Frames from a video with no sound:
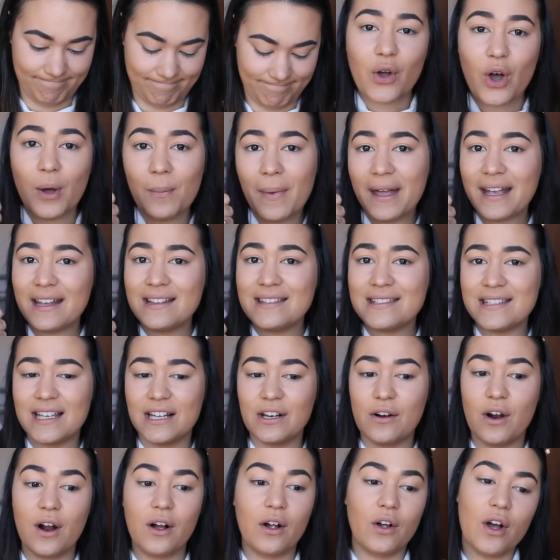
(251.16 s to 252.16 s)
Got my
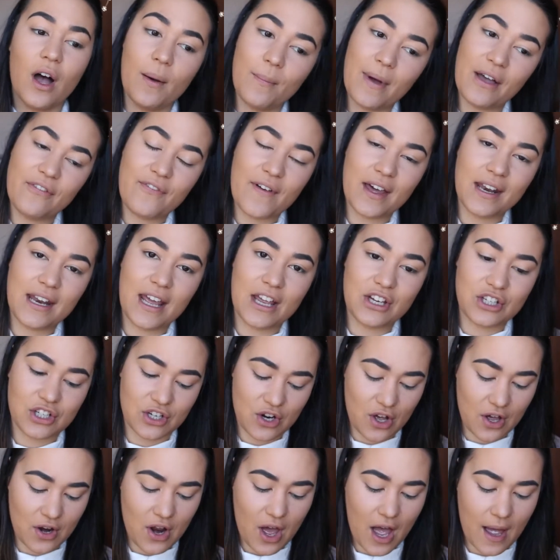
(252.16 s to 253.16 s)
concealer on, got my
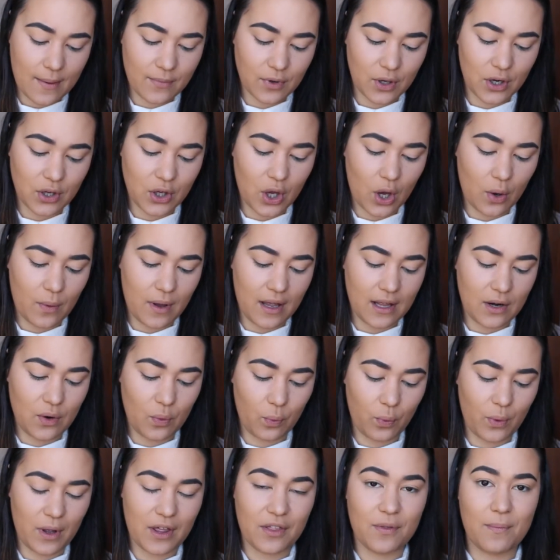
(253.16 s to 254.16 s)
foundation on. I'm going to go
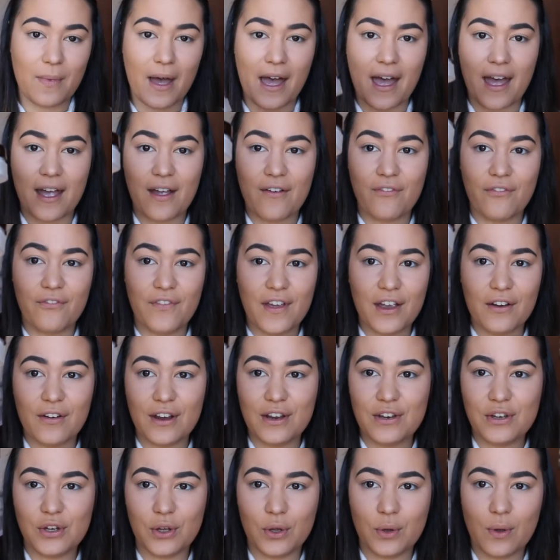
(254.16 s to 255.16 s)
in with my
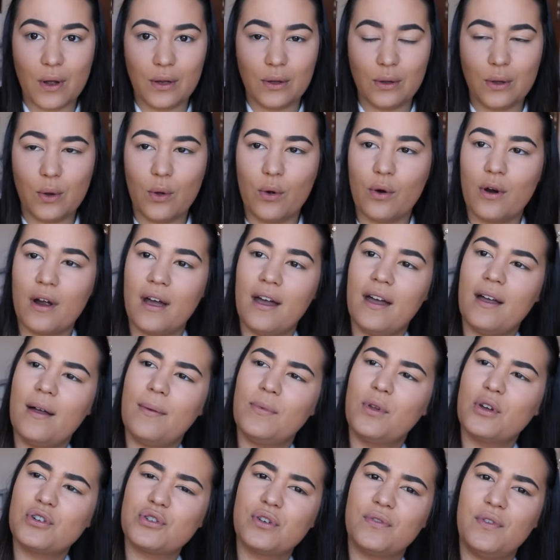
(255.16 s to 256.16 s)
very new Laura,
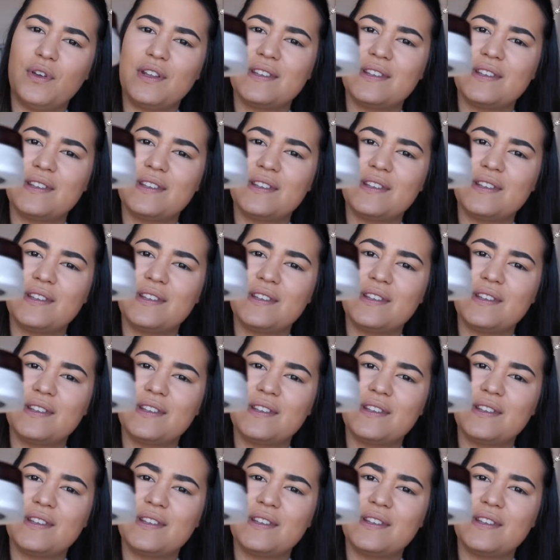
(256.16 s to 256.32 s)
not sure if you